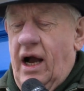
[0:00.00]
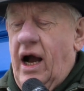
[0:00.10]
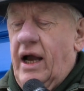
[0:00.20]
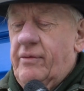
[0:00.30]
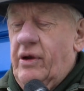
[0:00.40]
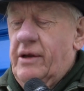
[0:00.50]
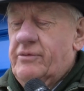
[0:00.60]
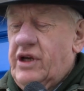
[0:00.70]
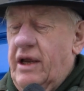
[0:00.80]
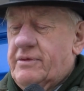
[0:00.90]
I,
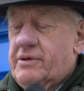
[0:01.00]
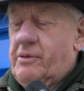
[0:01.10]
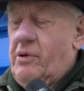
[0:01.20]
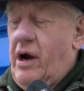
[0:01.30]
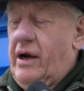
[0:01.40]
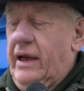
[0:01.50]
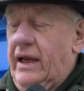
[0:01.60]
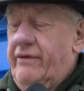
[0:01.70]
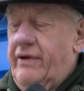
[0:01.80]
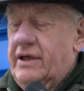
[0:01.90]
William James McGuire,
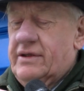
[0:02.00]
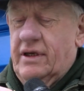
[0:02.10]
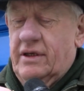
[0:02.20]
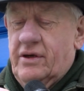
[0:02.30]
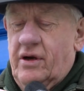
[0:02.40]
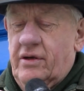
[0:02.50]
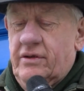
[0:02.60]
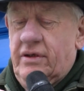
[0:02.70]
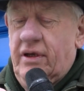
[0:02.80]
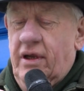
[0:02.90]
elevated and
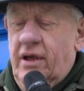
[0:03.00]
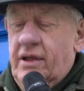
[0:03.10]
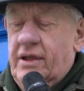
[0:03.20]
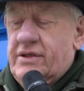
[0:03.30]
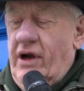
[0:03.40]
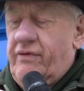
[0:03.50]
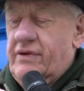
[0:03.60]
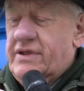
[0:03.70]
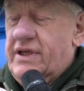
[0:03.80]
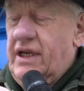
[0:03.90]
turned the
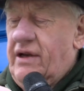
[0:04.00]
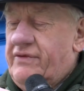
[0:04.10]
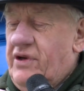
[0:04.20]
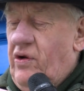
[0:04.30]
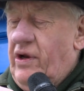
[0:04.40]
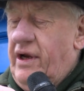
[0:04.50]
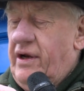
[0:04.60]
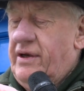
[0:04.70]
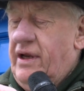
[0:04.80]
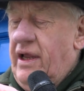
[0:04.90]
Sovereign Seal of Dáil
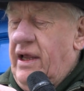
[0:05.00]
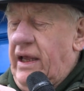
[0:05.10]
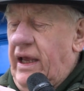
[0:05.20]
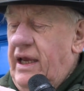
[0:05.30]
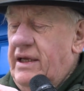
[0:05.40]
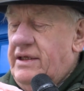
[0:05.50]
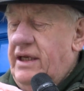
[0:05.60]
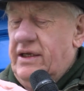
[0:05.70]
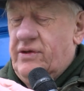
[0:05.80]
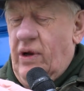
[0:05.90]
Éireann,
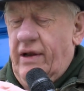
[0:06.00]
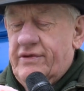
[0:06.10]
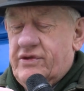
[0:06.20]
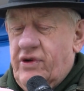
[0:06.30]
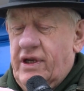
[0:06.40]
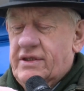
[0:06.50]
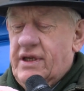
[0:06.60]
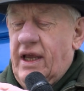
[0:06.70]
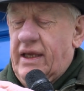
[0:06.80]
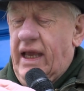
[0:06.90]
AD 12 strings,
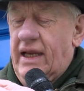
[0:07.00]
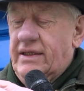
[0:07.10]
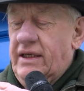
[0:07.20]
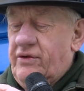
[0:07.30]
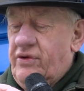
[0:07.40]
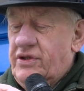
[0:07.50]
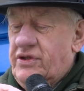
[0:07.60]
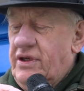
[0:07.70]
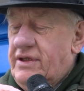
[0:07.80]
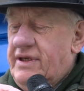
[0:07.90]
a Celtic
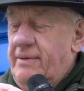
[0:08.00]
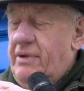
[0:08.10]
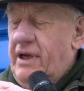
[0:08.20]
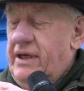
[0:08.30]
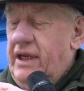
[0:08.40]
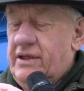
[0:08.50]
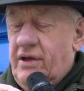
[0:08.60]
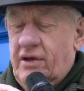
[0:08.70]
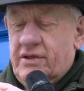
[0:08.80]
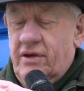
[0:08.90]
Christian symbol and
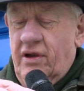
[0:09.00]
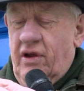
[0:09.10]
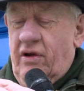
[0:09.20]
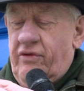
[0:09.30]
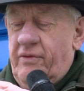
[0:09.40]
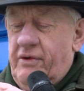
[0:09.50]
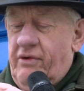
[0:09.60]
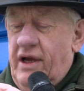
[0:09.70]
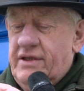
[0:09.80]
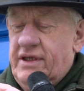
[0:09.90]
ethos, from the
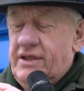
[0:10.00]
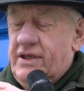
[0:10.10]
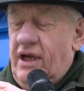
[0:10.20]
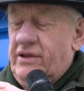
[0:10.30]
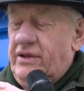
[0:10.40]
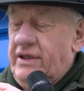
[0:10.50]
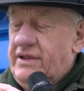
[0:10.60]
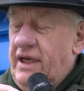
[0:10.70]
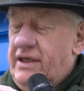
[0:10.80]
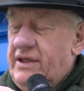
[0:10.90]
rising sun to the
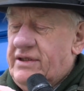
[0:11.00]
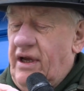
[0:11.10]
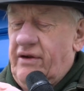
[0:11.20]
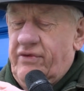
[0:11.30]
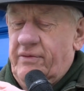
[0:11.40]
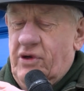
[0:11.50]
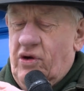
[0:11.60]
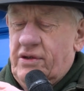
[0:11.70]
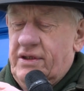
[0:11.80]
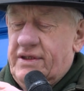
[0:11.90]
setting sun, from
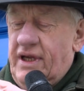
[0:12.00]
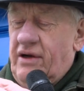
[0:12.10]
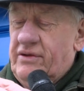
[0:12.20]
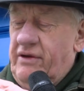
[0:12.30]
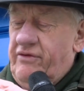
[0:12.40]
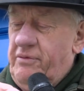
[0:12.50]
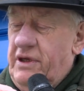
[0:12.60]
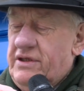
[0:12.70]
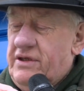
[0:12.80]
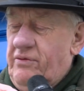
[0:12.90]
north to south and from
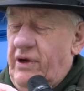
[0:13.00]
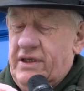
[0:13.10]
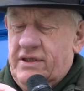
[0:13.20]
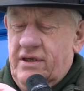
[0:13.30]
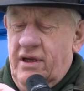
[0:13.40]
east to west,